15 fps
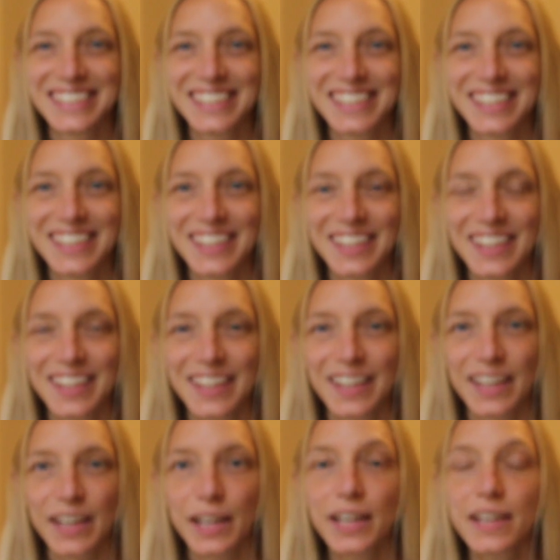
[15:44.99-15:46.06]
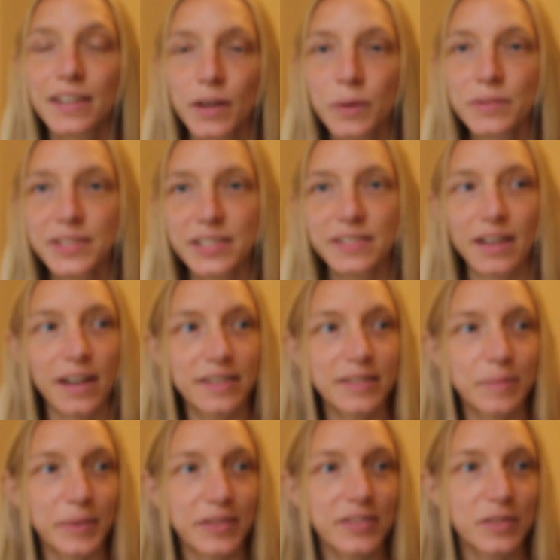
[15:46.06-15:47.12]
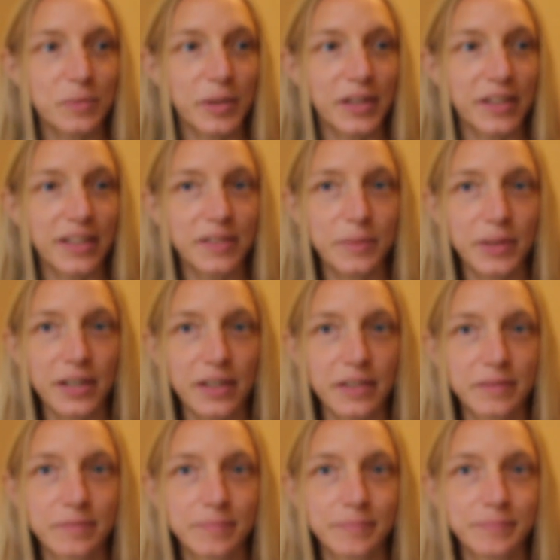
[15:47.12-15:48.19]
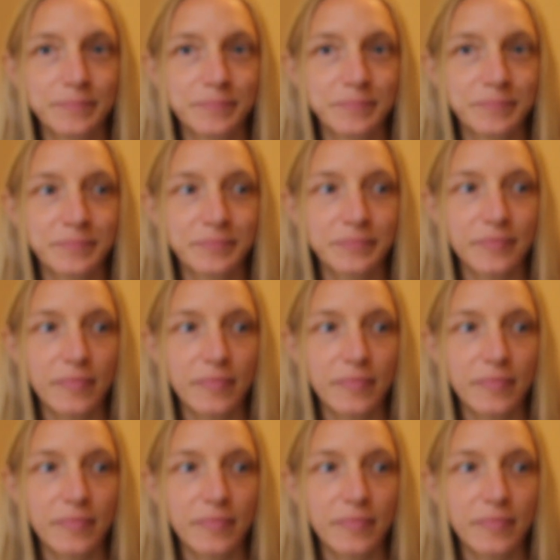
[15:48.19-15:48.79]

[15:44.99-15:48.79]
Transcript: And you know, but the he sweater, awesome but the sweater itself sweater. looks kind of classic.